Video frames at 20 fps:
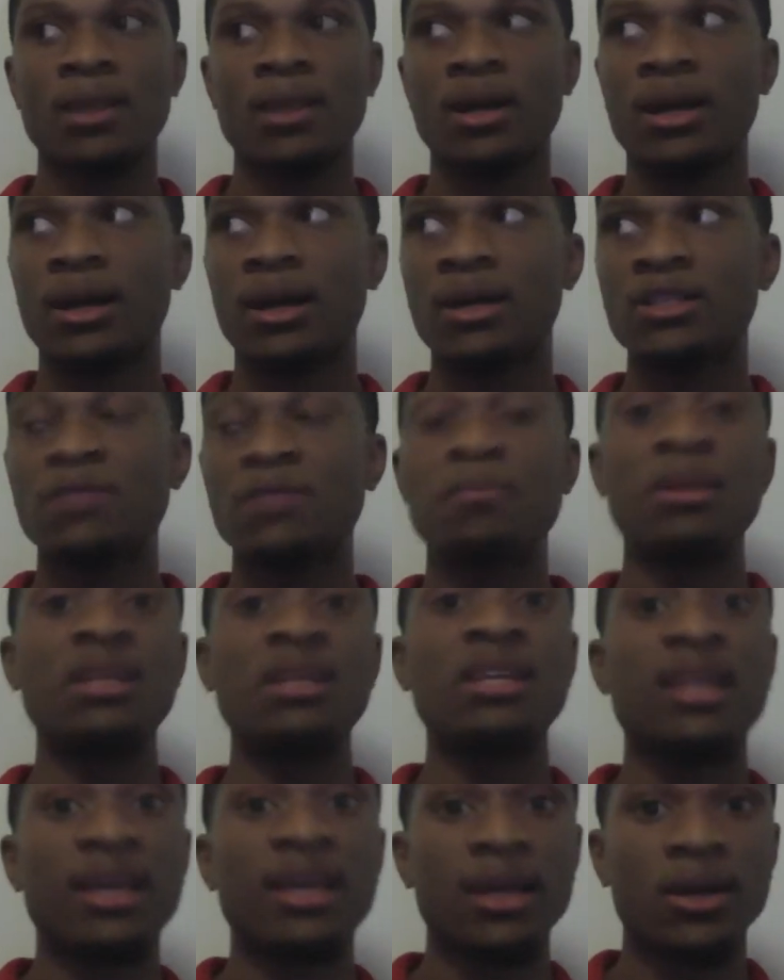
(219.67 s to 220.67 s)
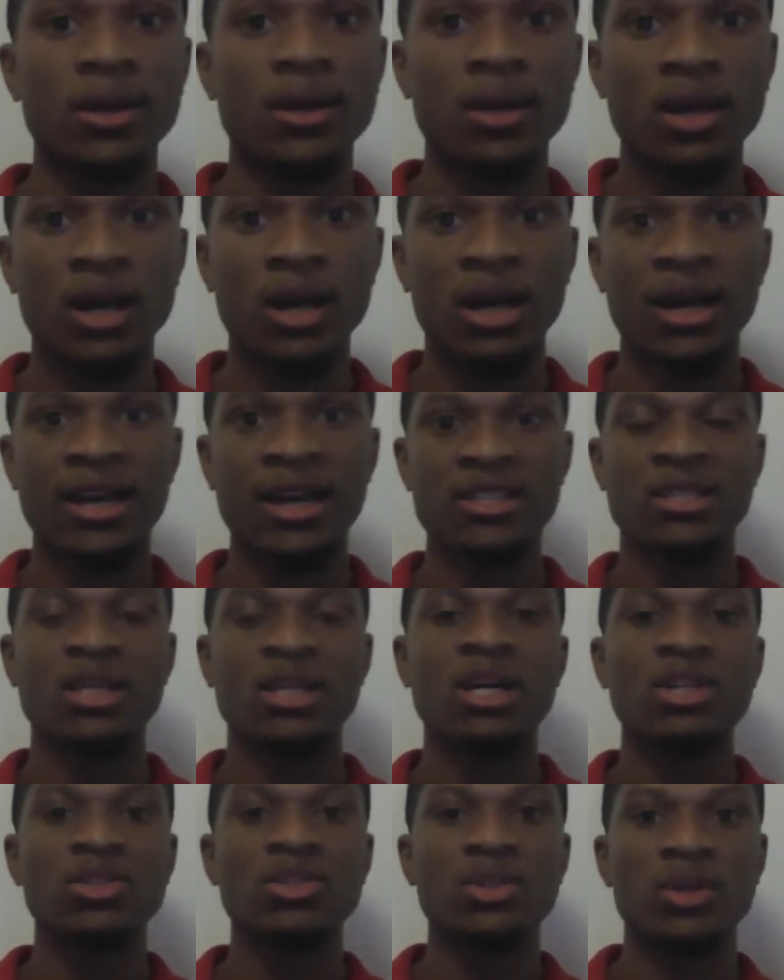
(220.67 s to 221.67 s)
uh, spending uh, as a
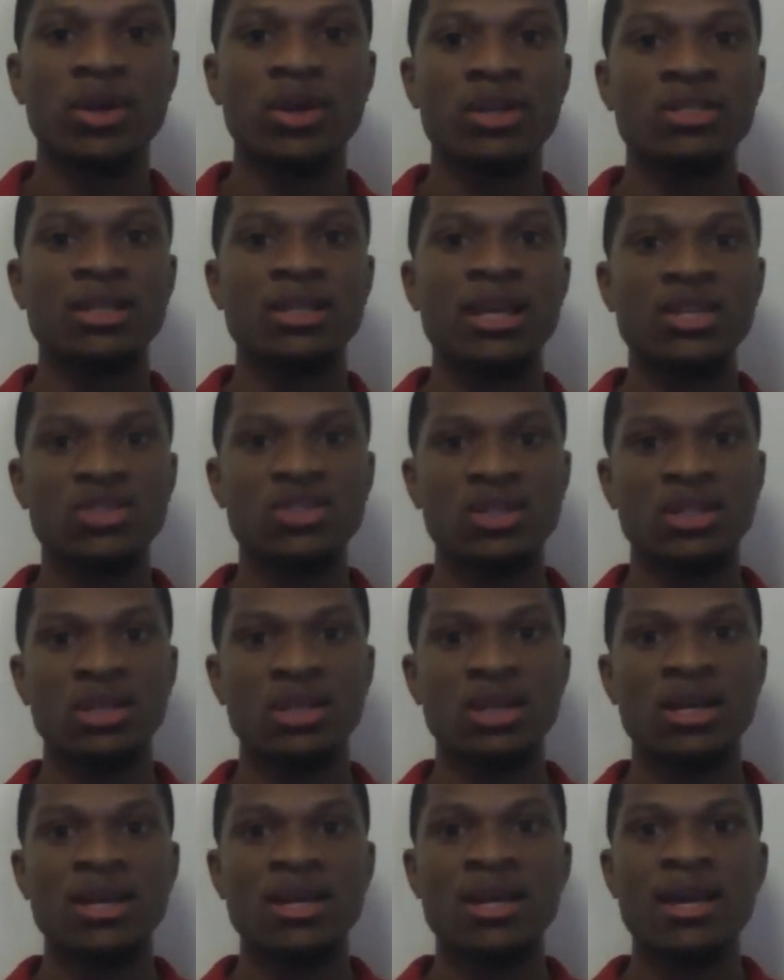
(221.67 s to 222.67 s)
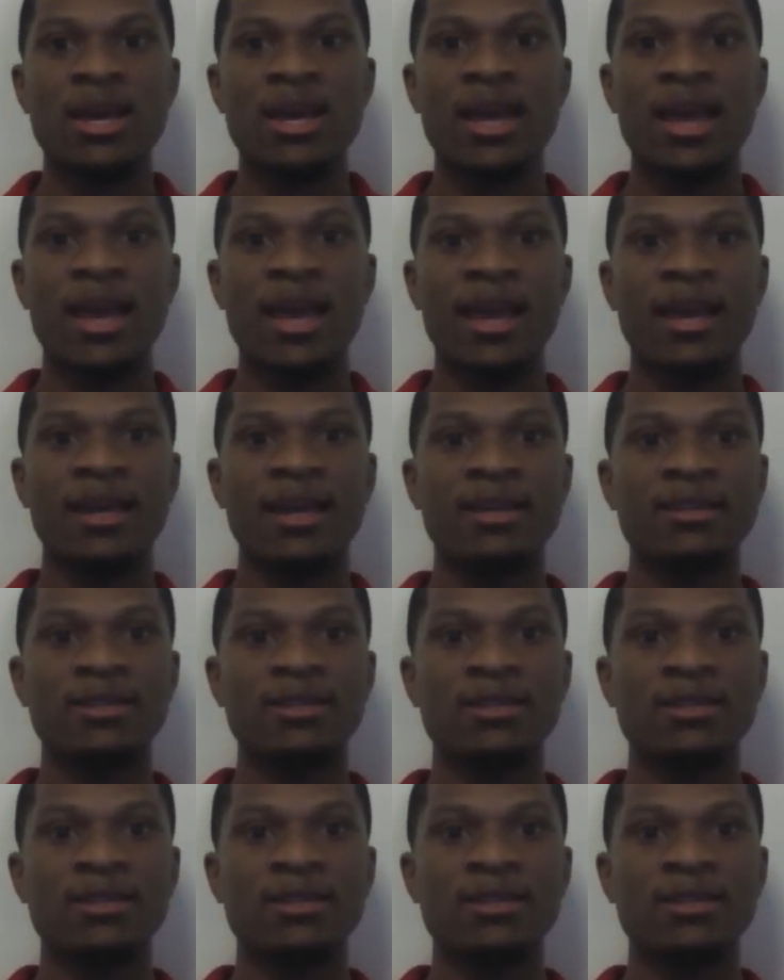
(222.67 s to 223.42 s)
country or as a nation and